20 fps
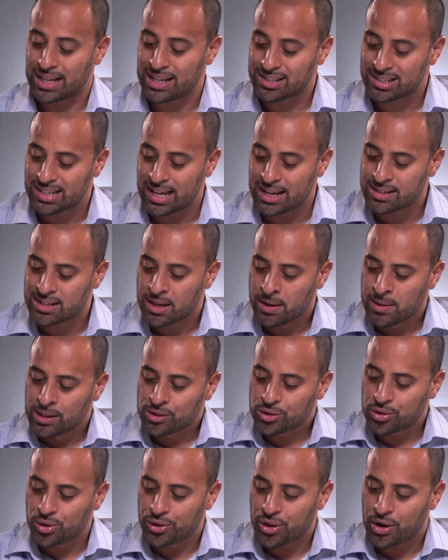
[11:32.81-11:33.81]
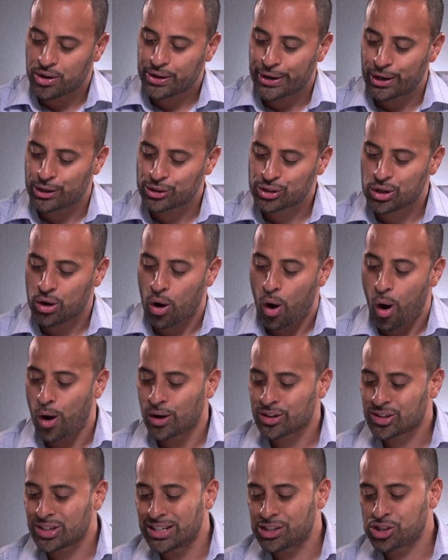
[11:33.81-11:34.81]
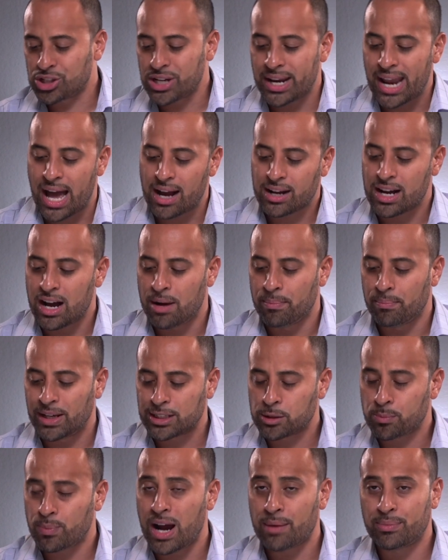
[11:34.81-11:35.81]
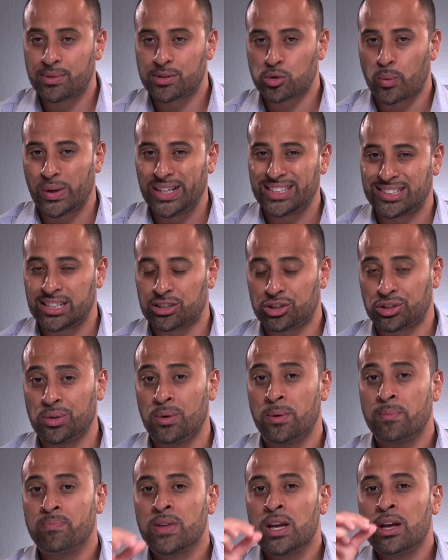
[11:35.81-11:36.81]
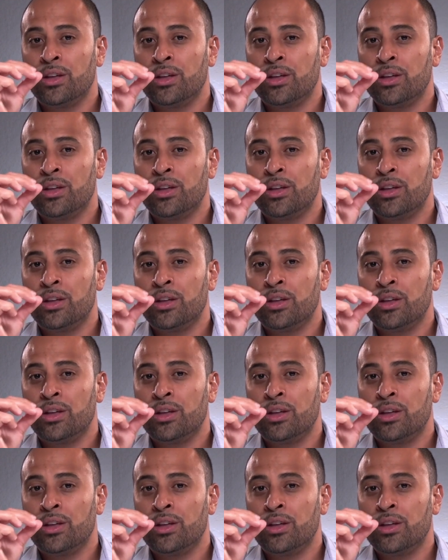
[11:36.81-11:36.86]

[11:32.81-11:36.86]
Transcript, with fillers: It says, So the curse causeless shall not come. That's Proverbs 26 2.